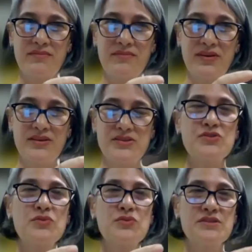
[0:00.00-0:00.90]
a
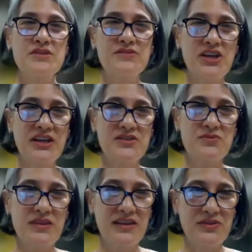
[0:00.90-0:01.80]
source of change
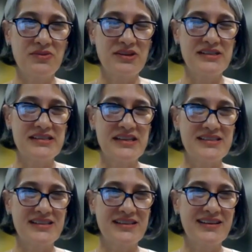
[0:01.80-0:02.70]
within the
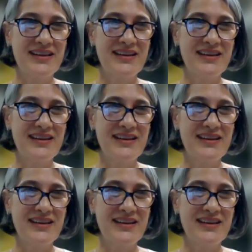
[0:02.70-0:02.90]
organization.